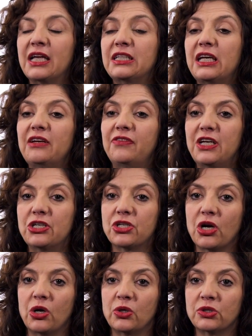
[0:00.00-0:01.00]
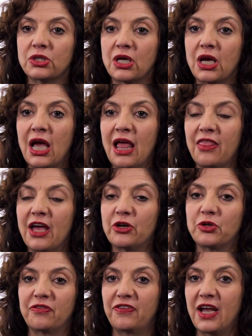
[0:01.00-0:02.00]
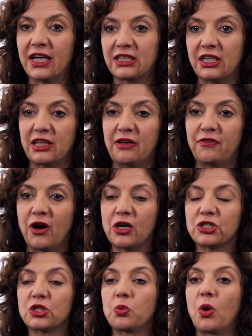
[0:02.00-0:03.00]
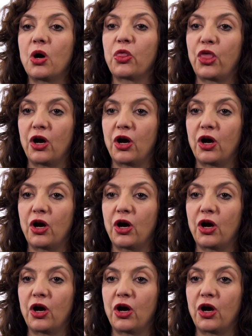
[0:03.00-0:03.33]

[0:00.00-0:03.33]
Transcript: TV shows that reflect the vast swath